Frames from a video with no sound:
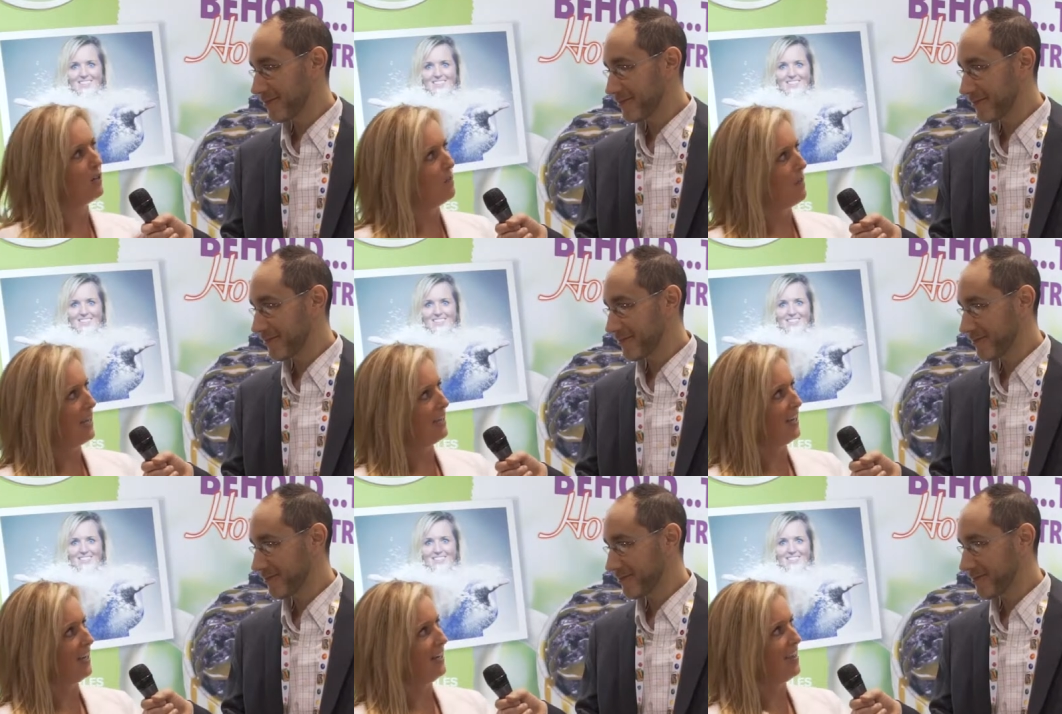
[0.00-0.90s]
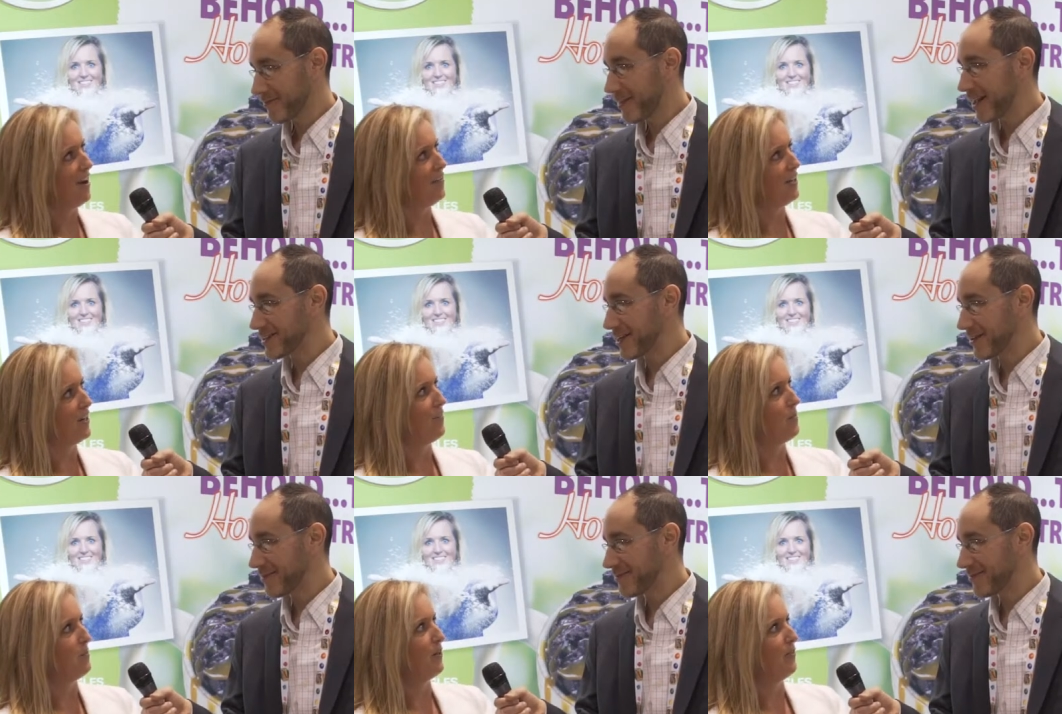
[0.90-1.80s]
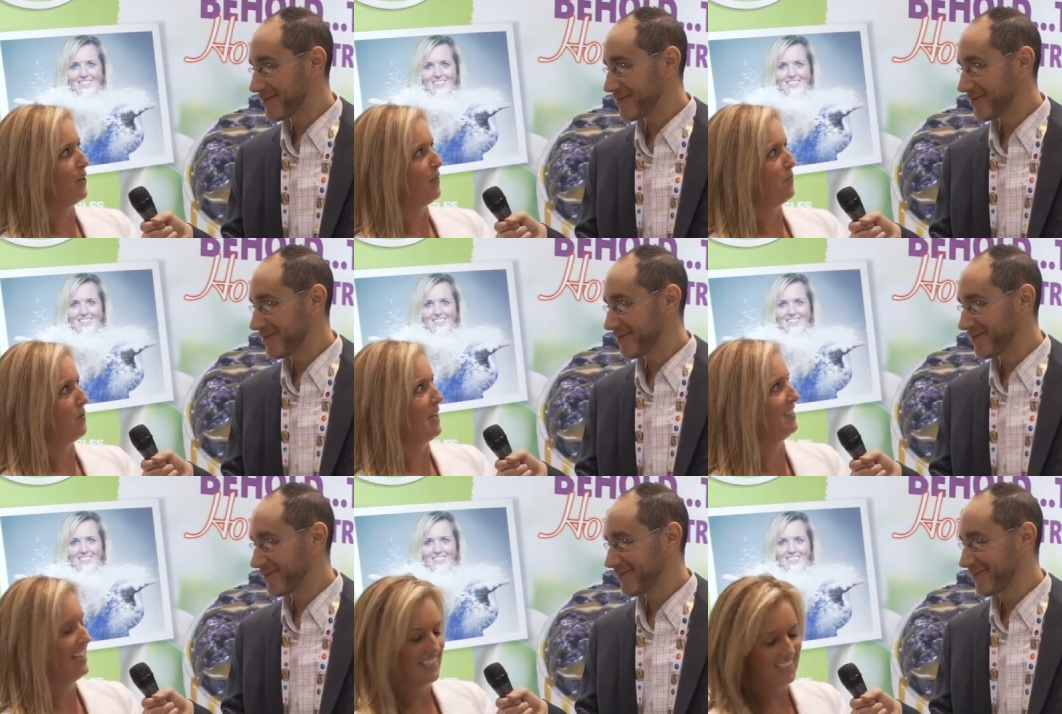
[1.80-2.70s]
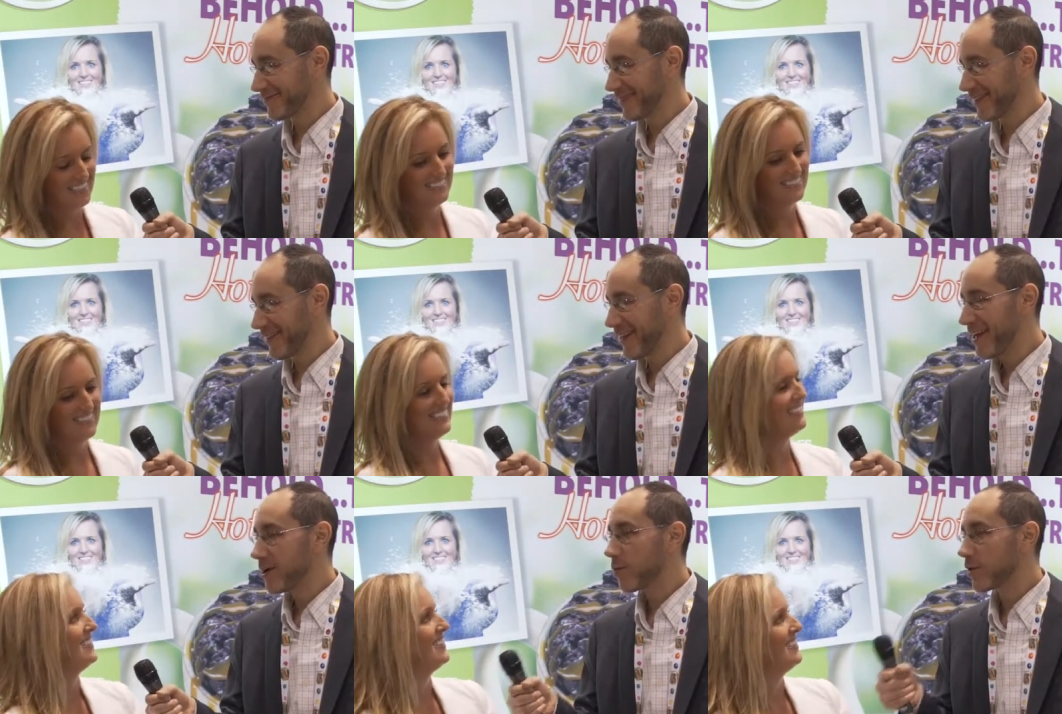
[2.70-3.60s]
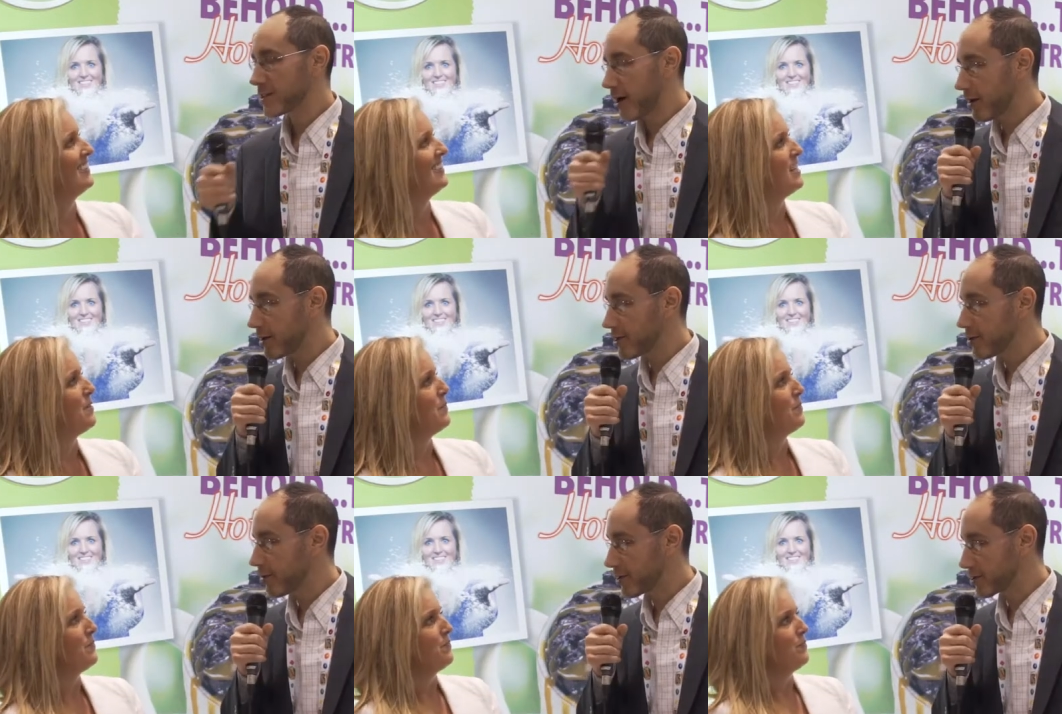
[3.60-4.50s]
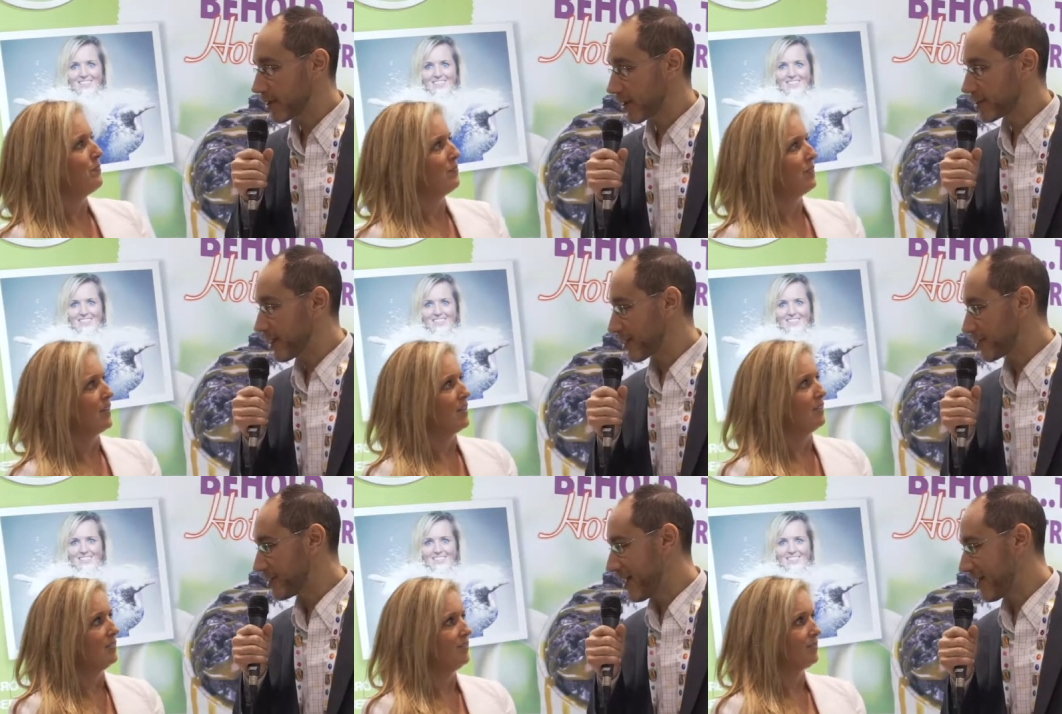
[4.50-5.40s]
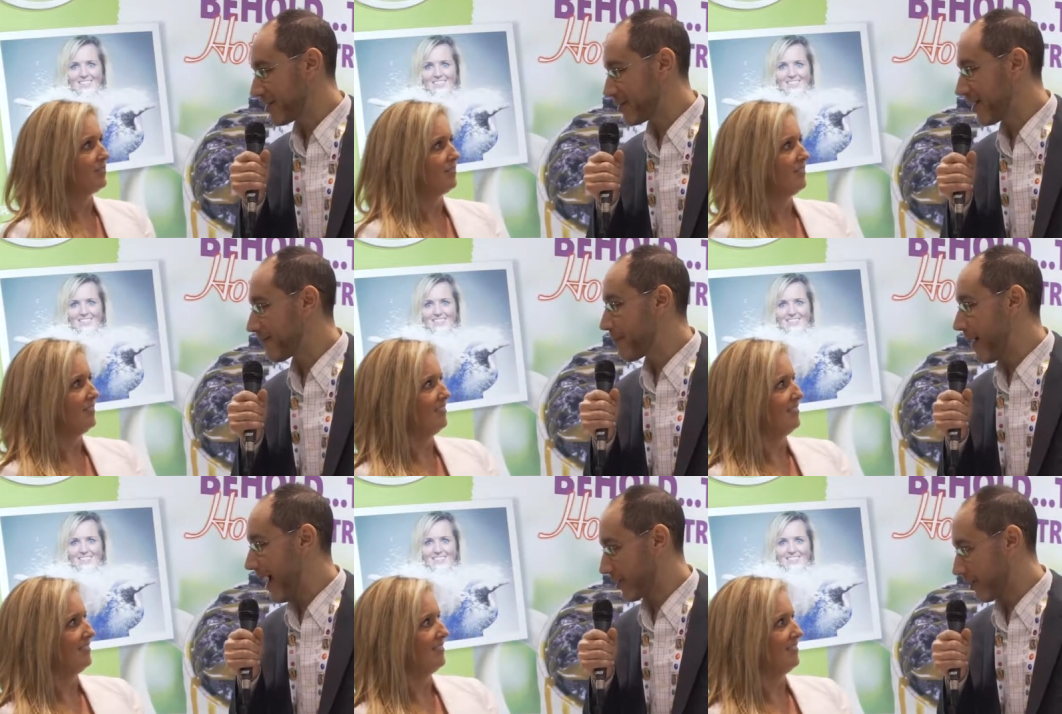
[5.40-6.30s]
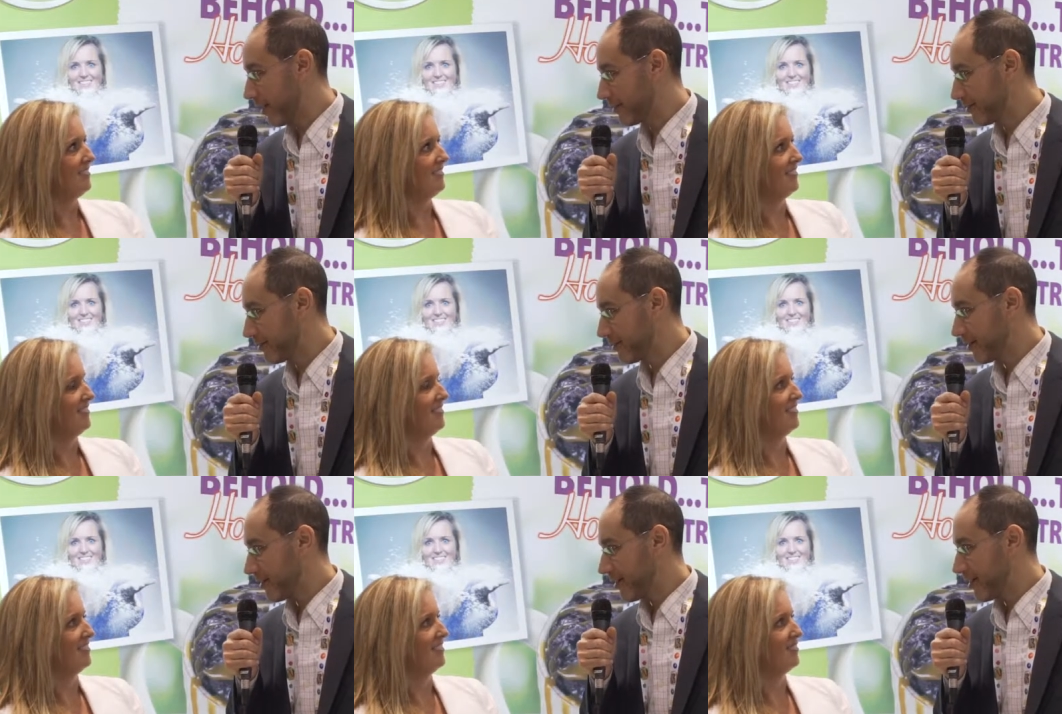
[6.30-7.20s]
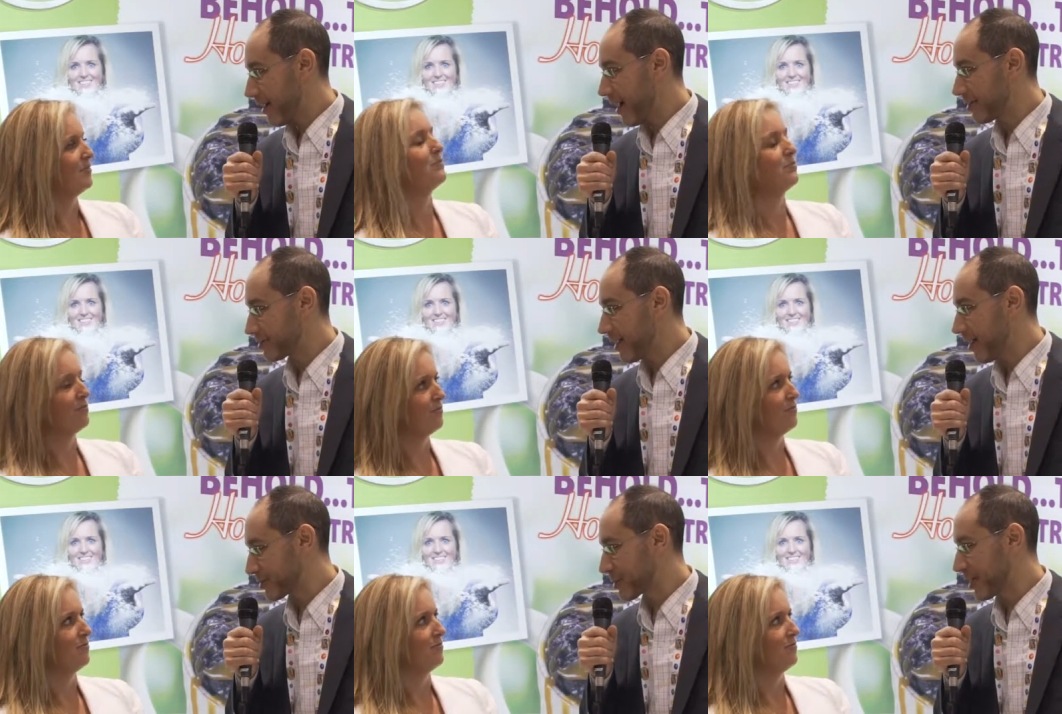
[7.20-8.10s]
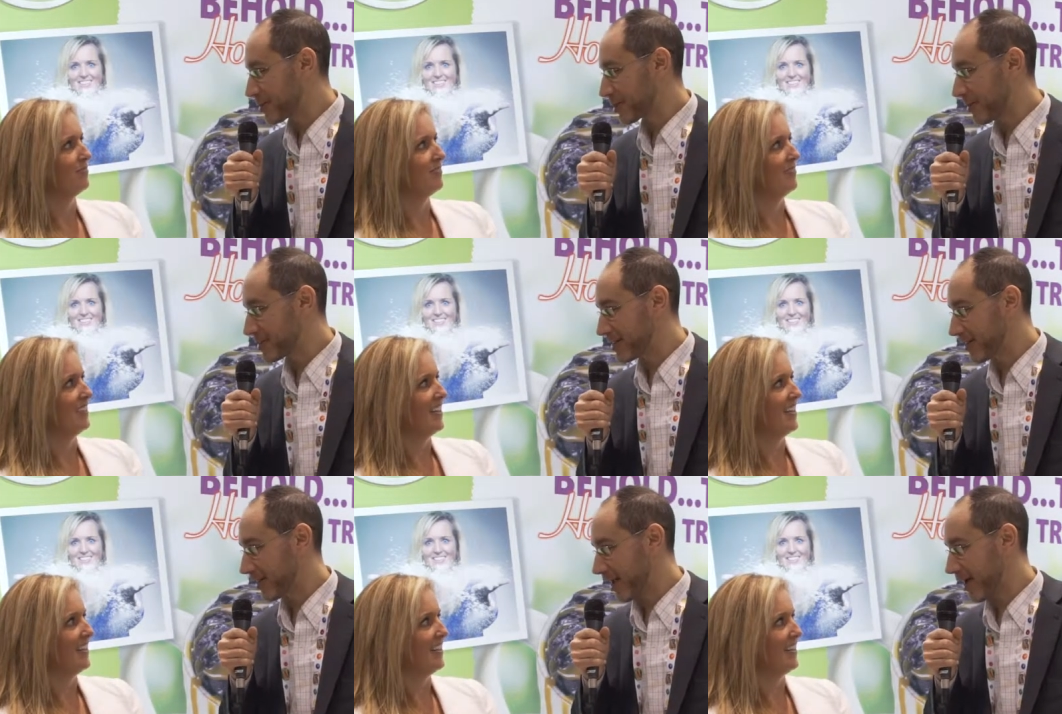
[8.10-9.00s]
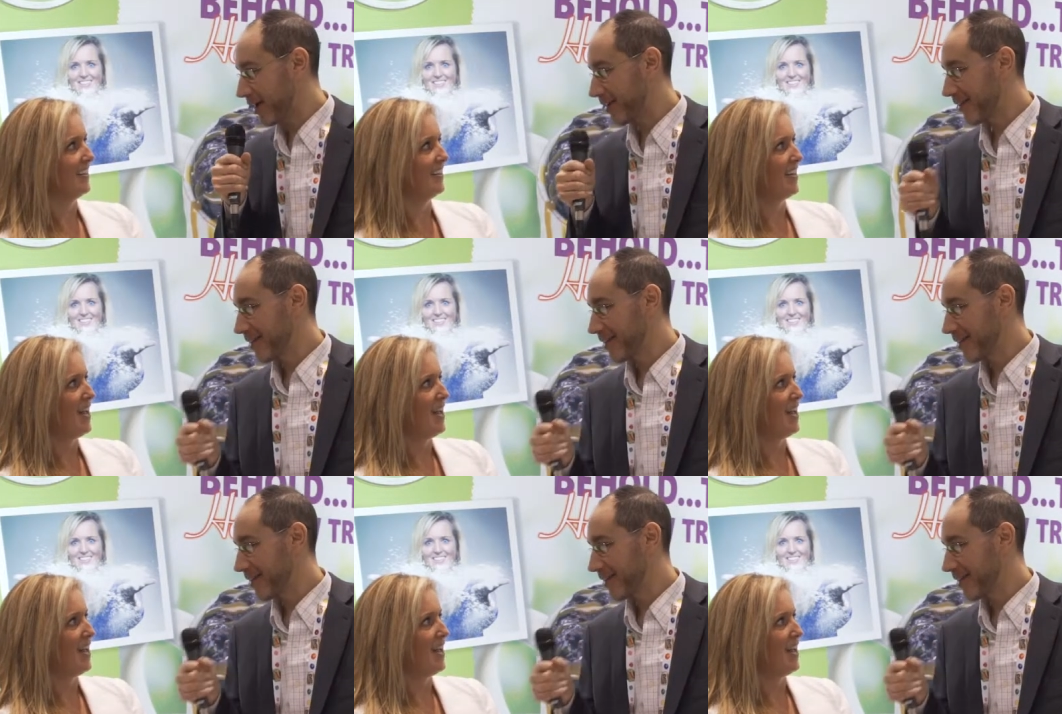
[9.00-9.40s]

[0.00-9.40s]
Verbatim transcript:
Speaker 1: you bake it in the oven, you have a beautiful loaf of bread. That's it.
Speaker 2: Was it hard to do originally? Because like you said, you didn't have the background. How challenging was it early on?